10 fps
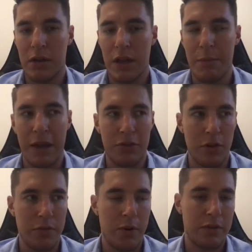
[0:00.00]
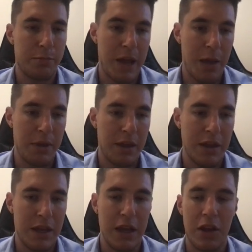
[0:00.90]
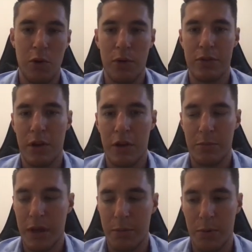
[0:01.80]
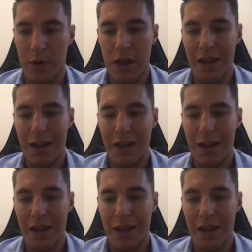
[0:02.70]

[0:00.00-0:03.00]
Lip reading: it makes you look very spammy, it annoys a lot of people,